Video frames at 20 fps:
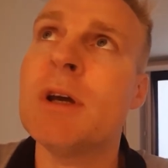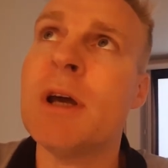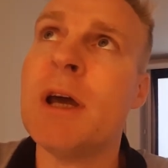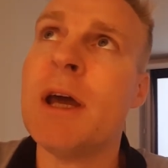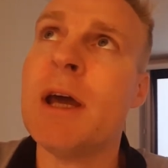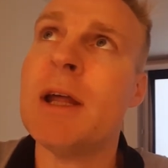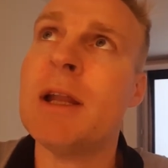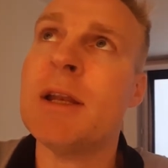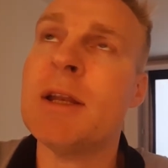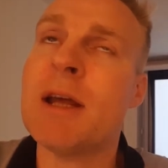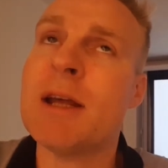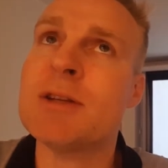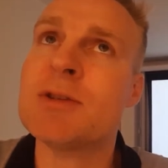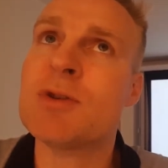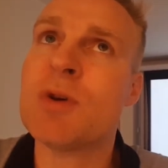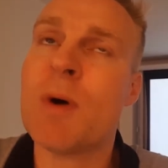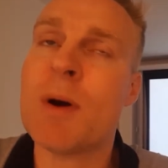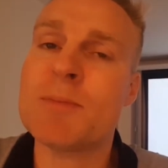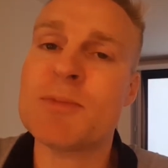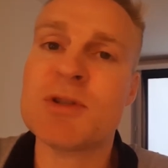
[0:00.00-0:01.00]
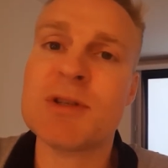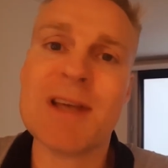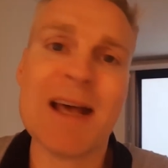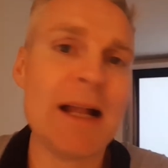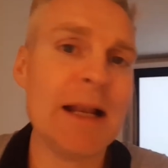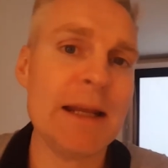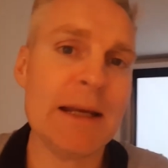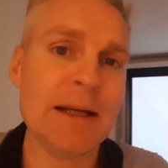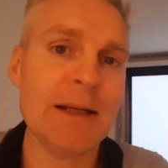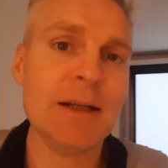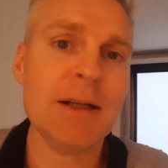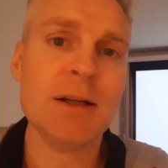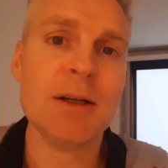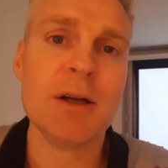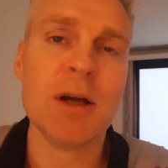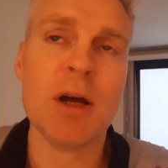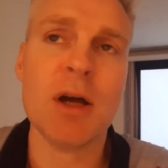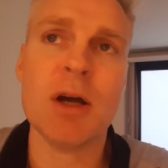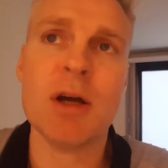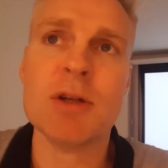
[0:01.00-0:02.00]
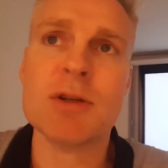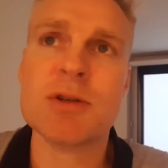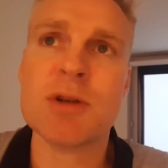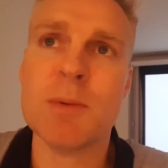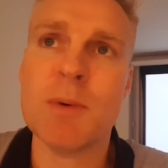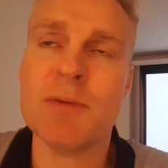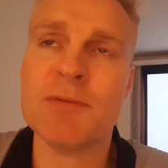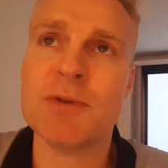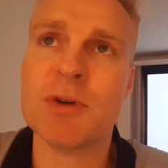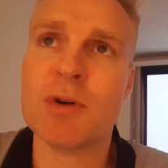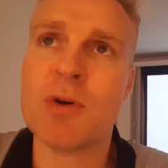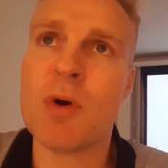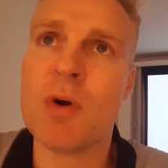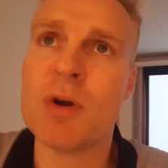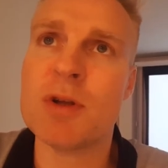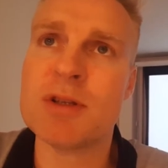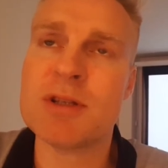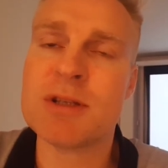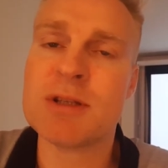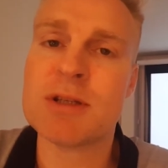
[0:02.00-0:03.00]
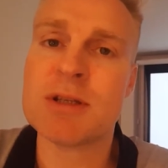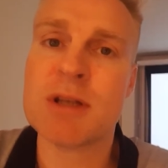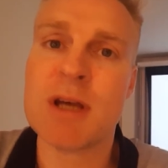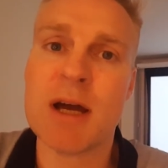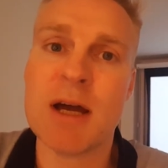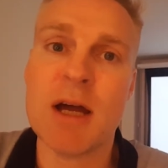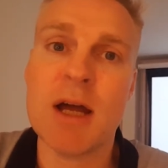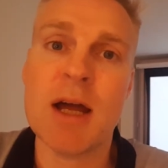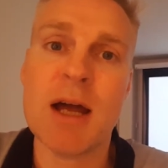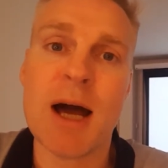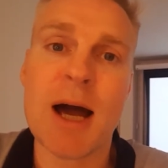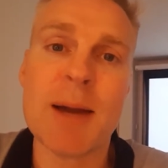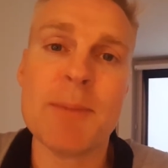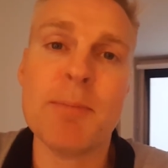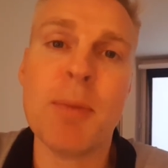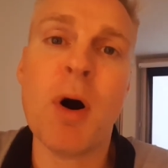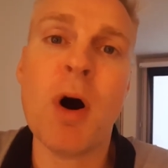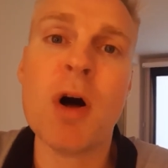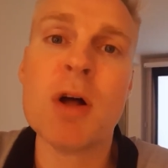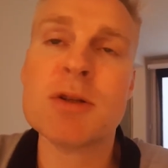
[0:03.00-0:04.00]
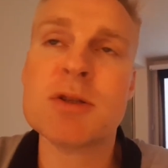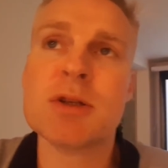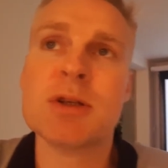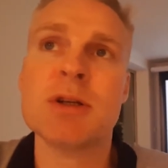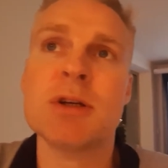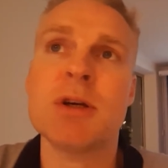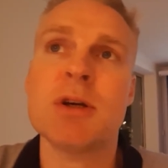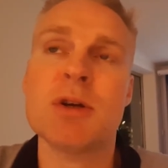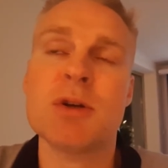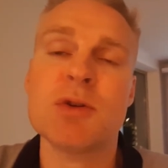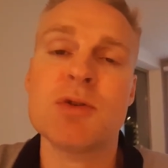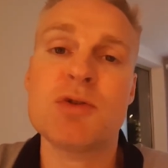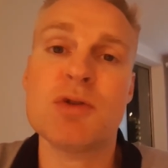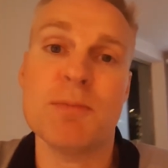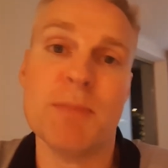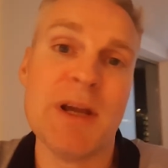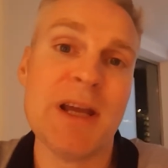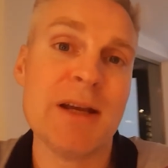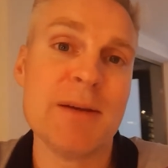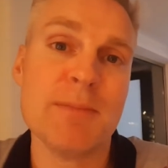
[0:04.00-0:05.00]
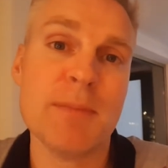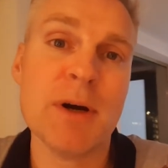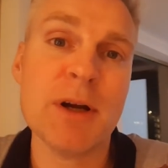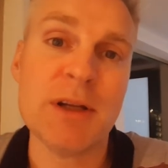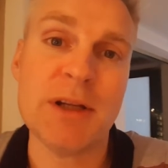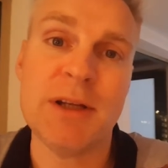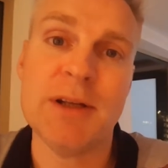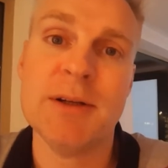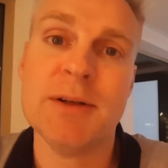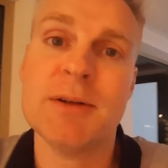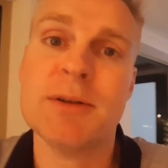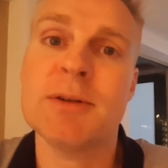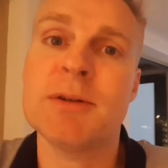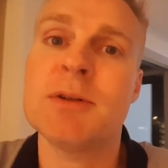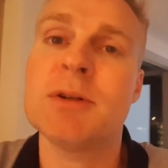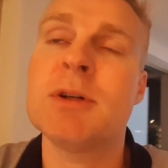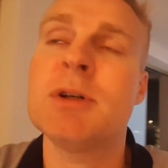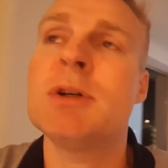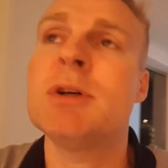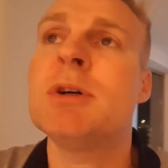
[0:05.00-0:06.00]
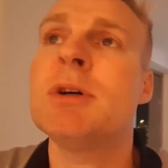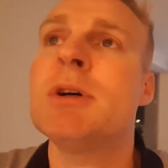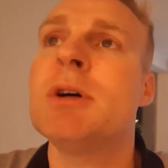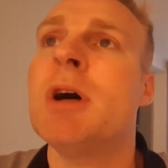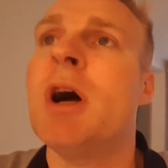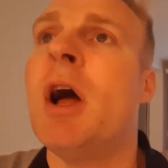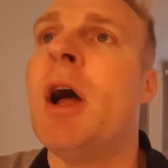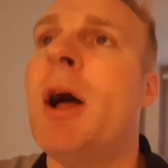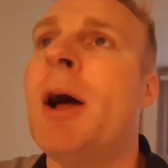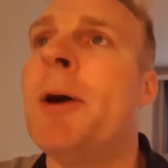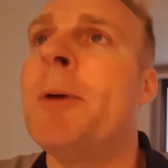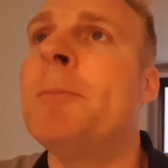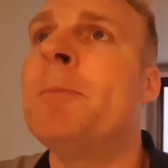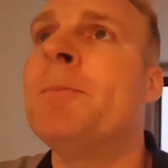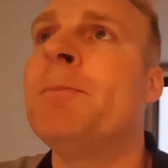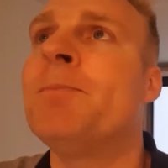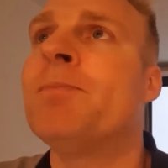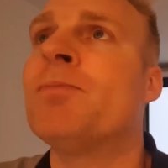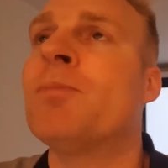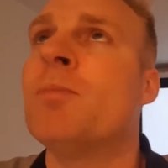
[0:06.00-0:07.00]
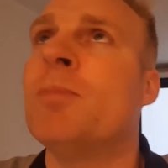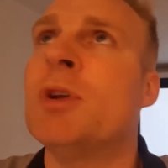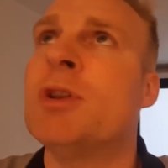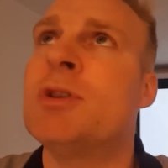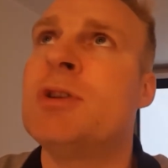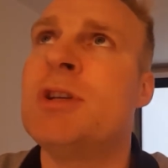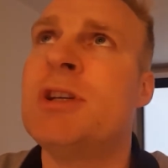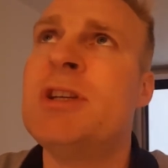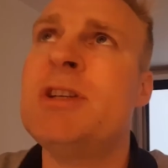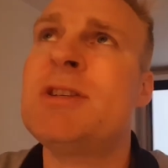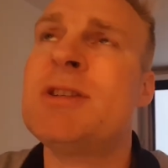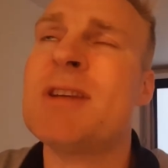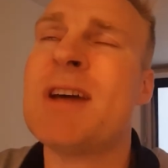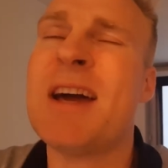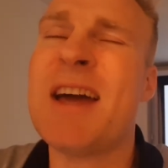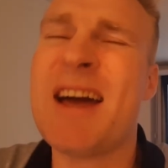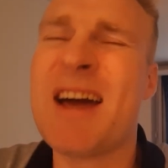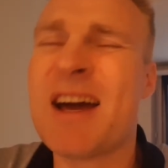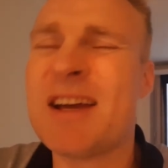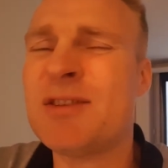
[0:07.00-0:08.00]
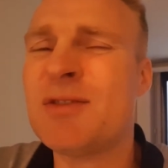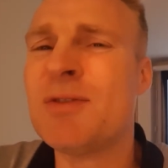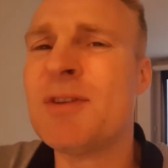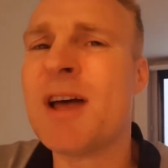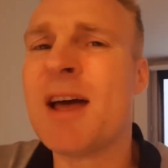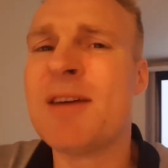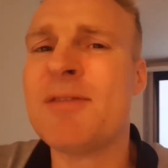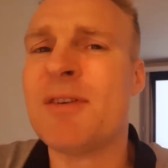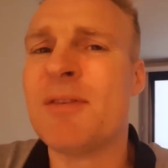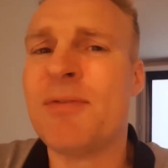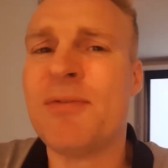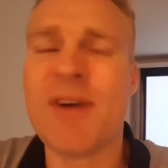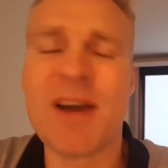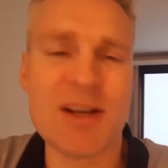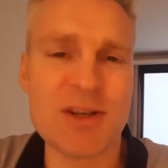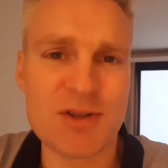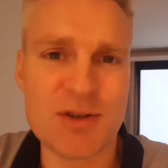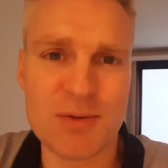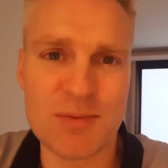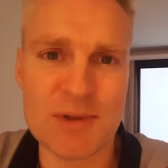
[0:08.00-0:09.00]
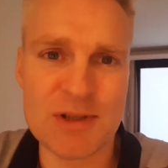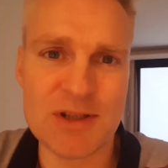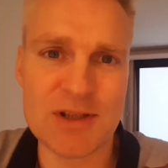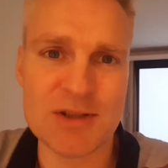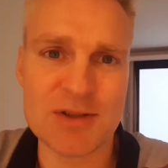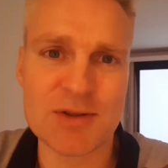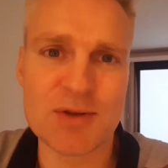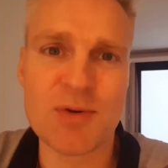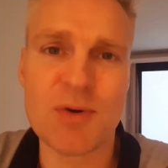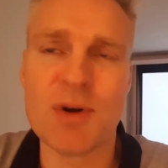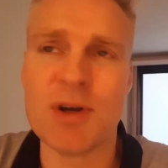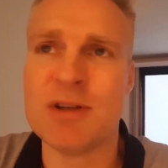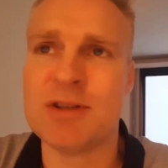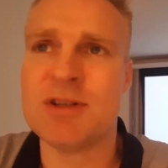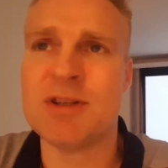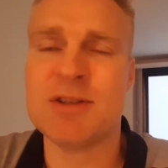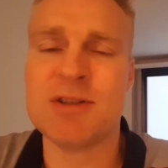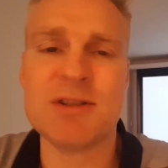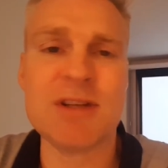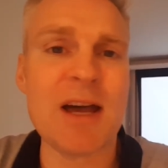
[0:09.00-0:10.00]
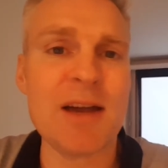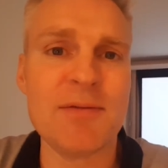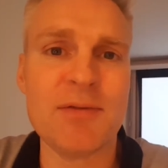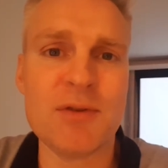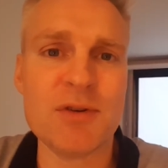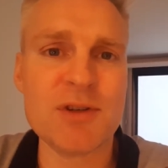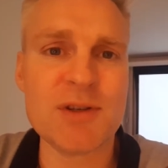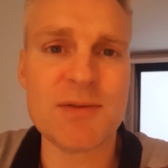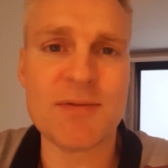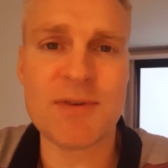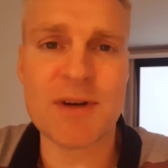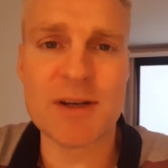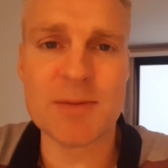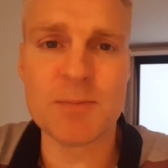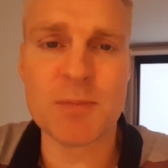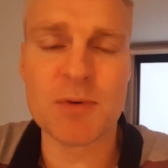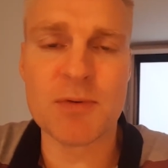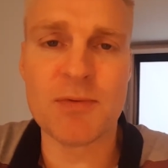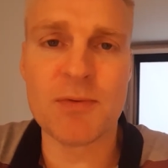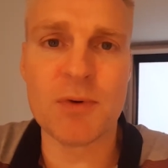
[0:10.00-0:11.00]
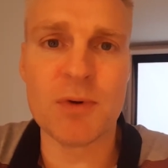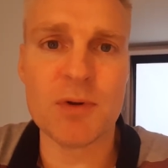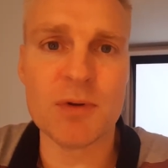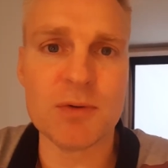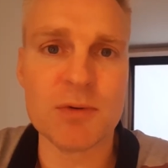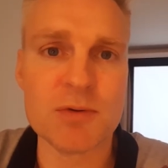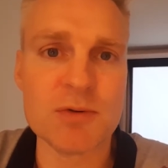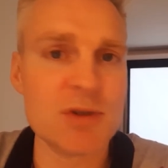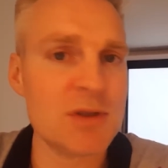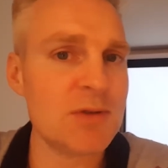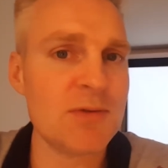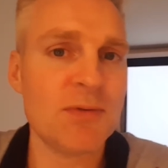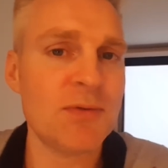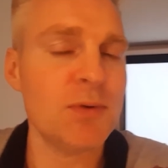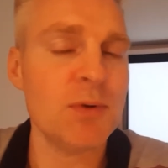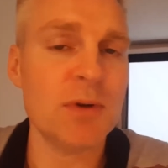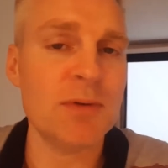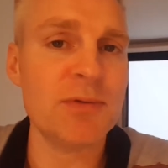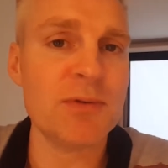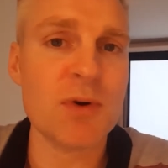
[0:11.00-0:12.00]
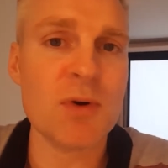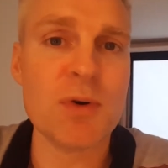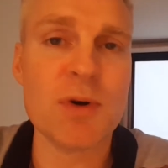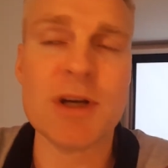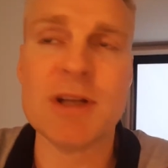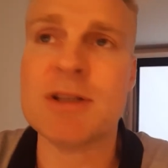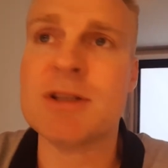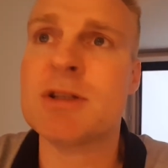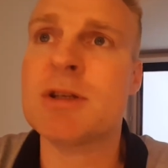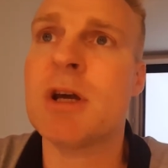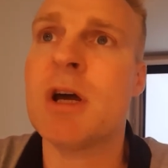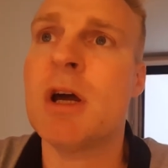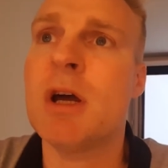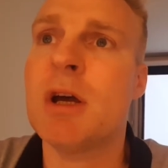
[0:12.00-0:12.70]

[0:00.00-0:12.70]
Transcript: And, and so I'm selling uh, some of the coins I bought to make money. Um, but these, I, I, don't have affection with these coins. It's diversified portfolios. It's full of coins.